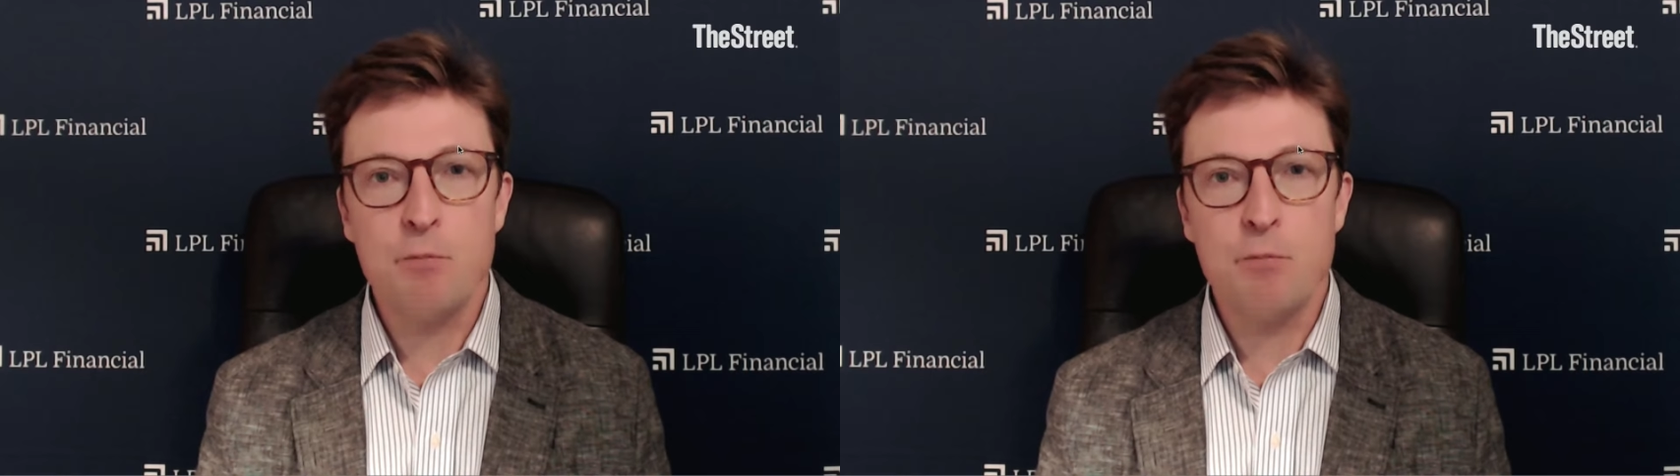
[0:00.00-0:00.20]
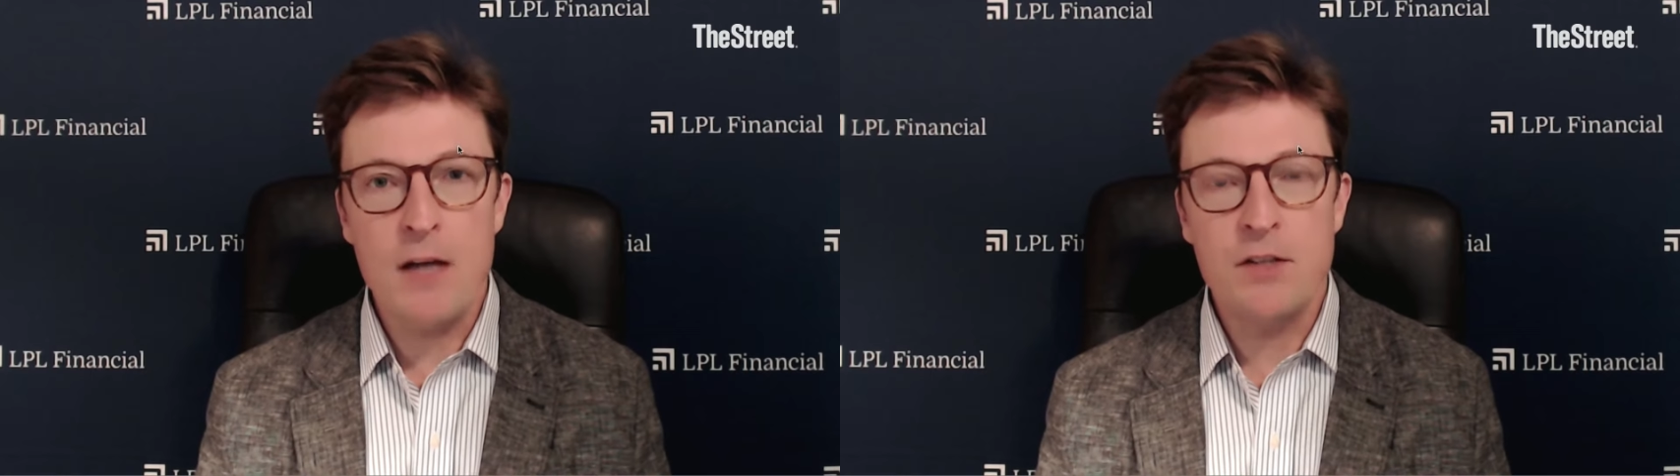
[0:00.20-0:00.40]

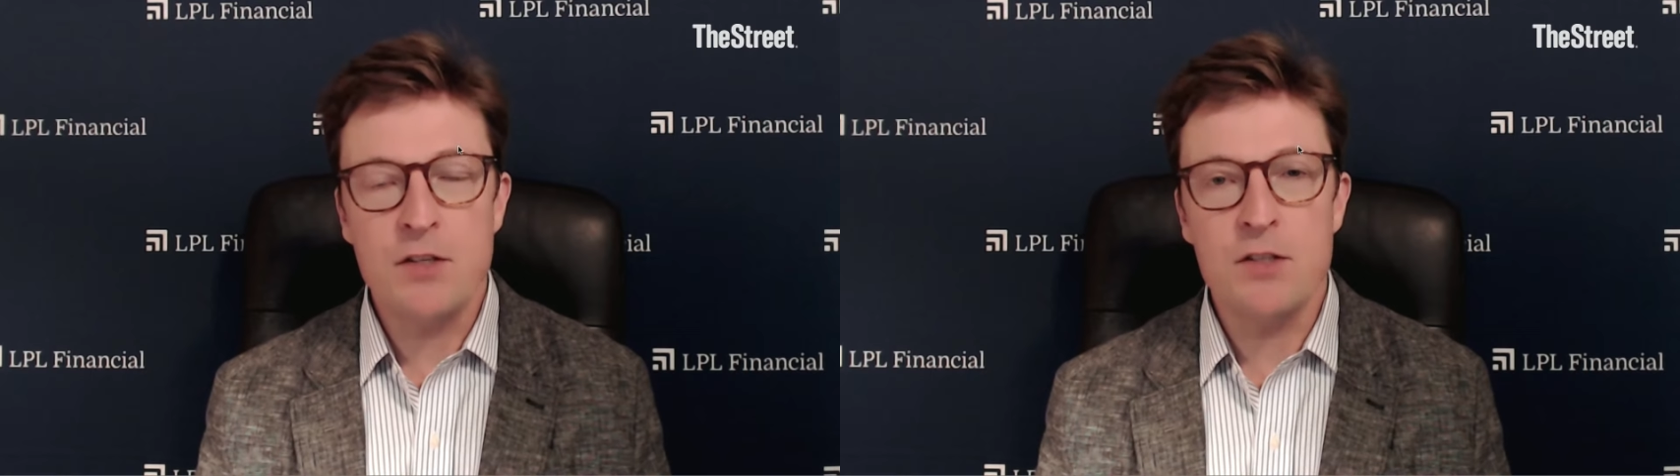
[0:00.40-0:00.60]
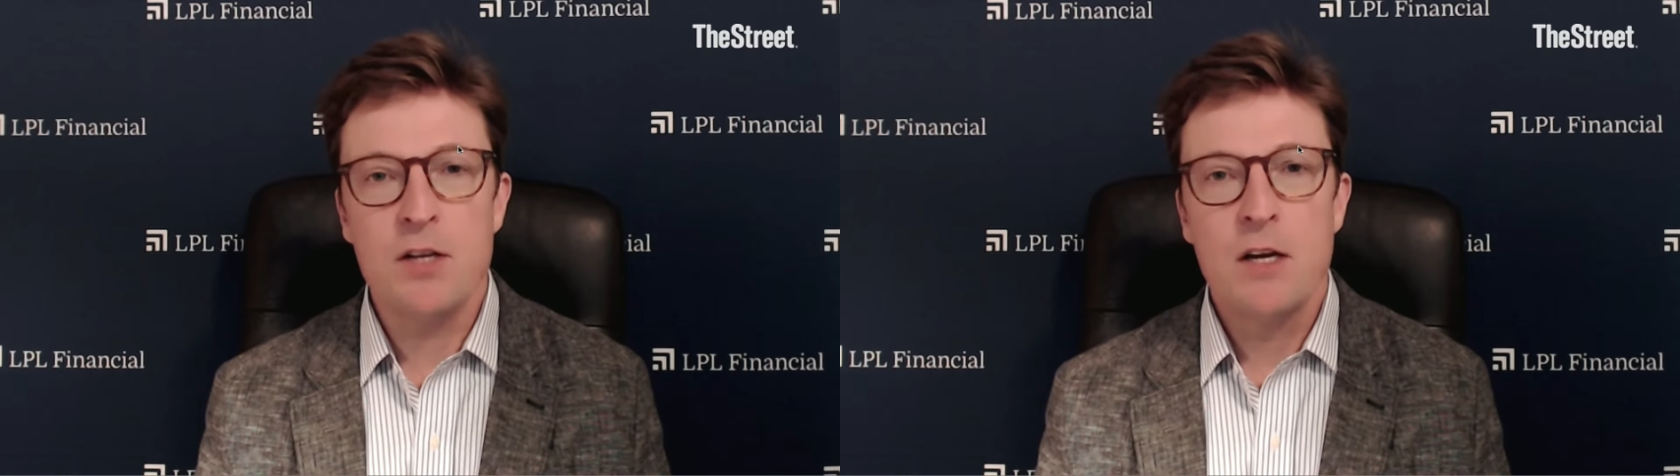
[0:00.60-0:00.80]

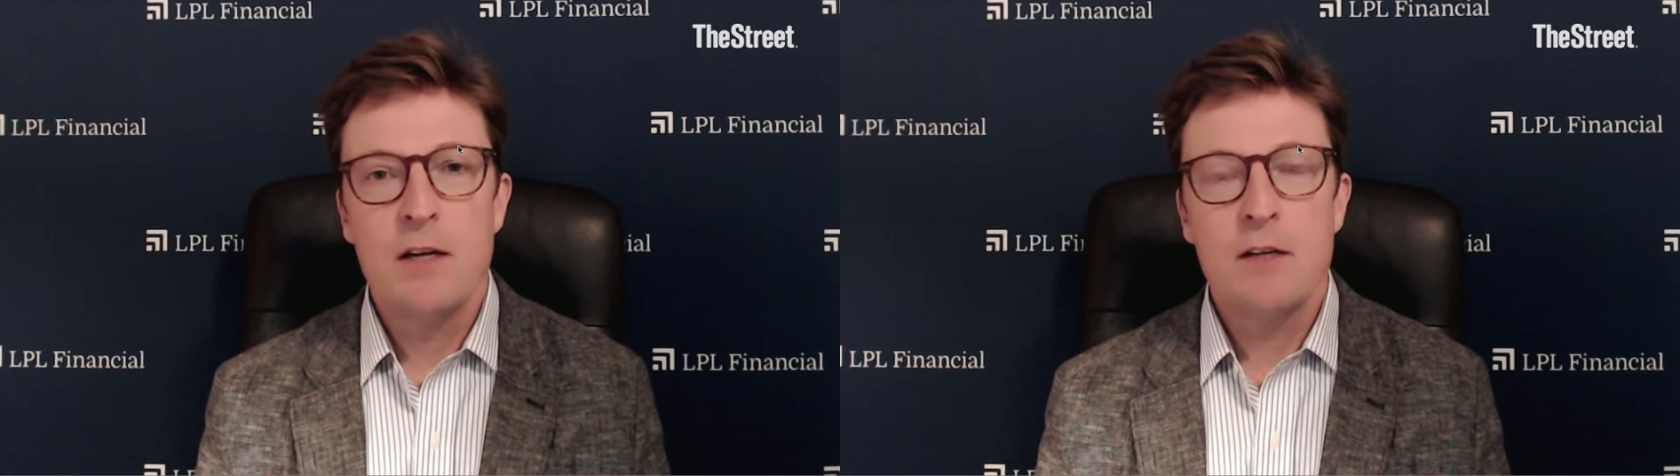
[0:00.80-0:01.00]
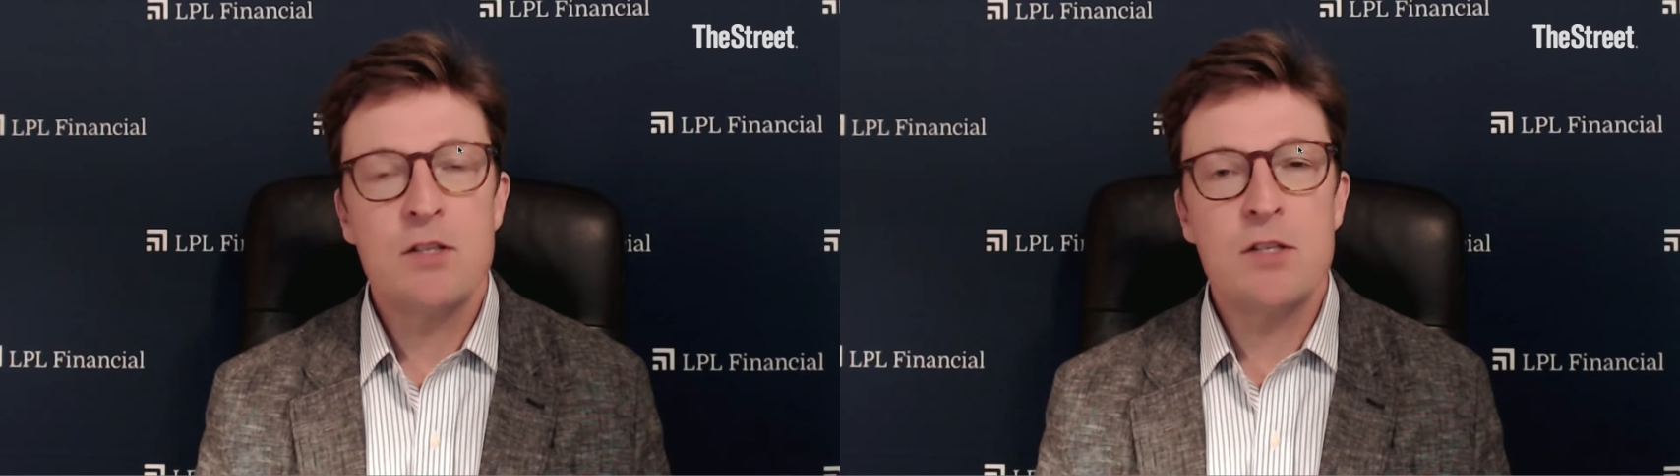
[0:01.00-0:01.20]
prices
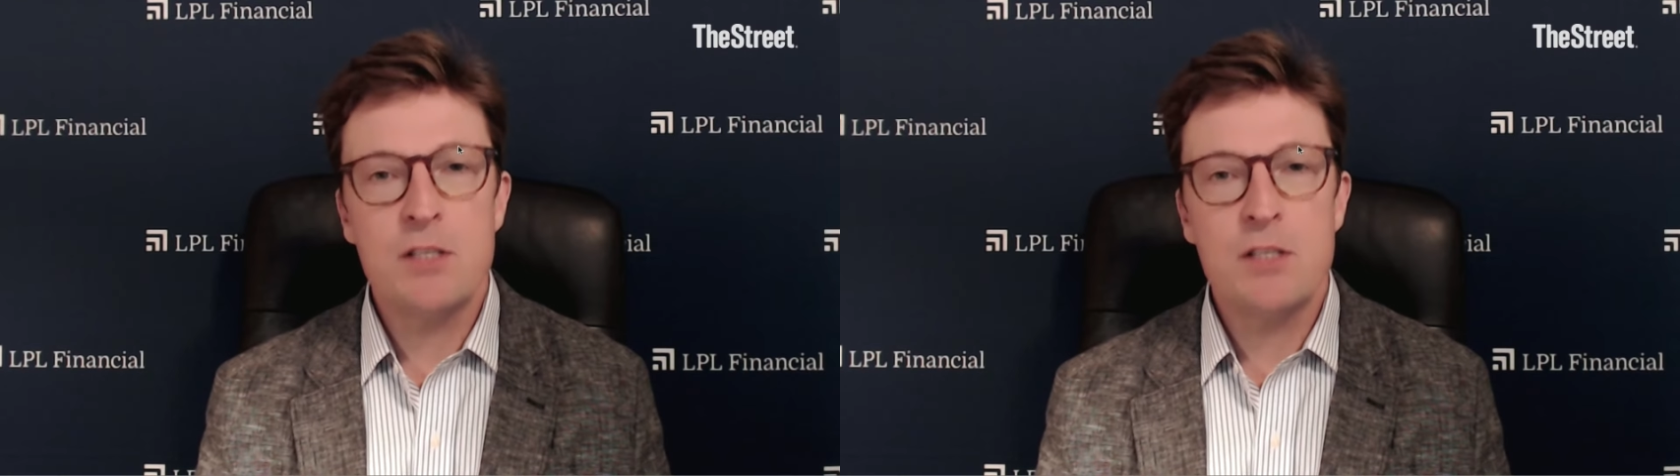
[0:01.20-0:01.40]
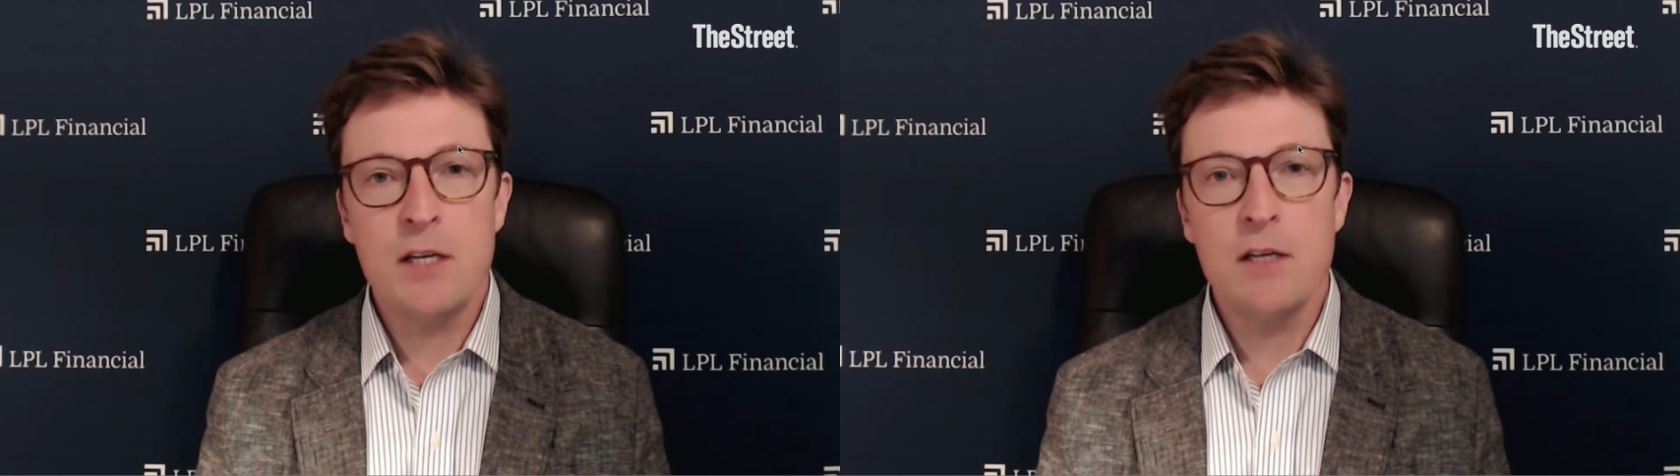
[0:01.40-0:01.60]

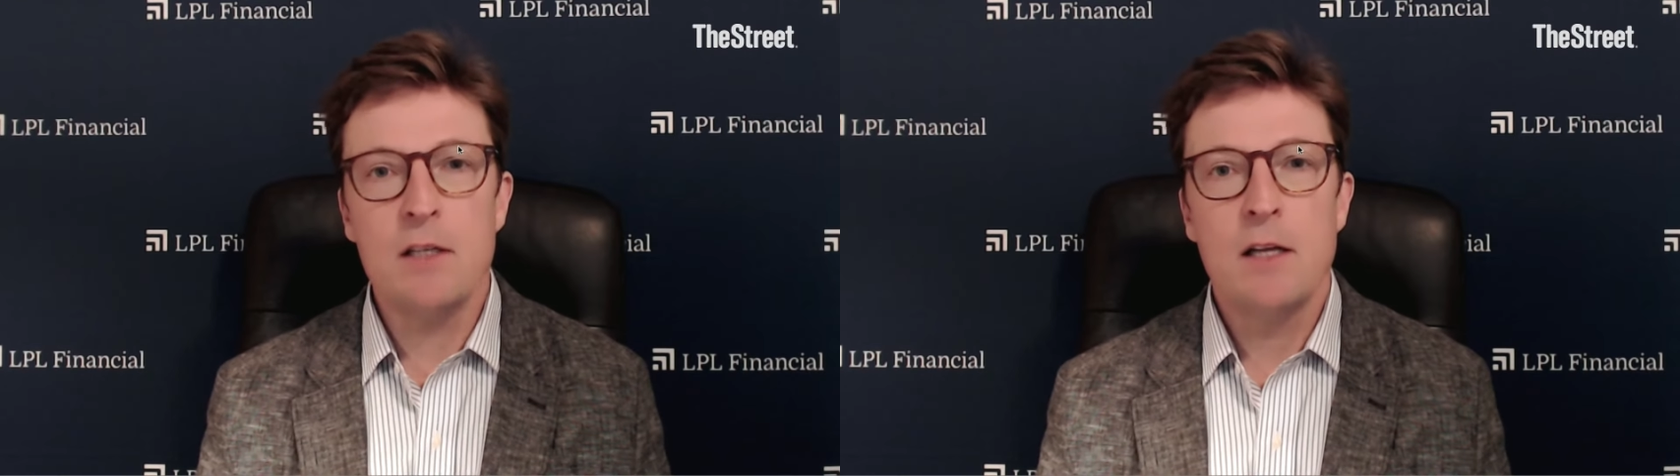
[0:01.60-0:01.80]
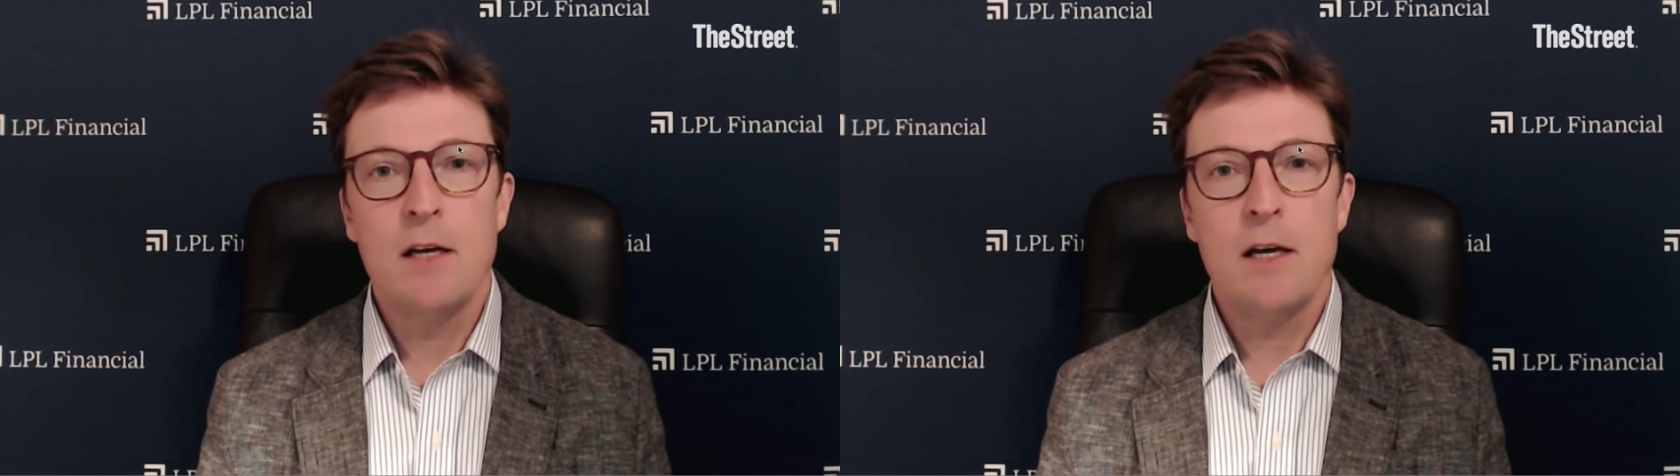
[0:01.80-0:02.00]
still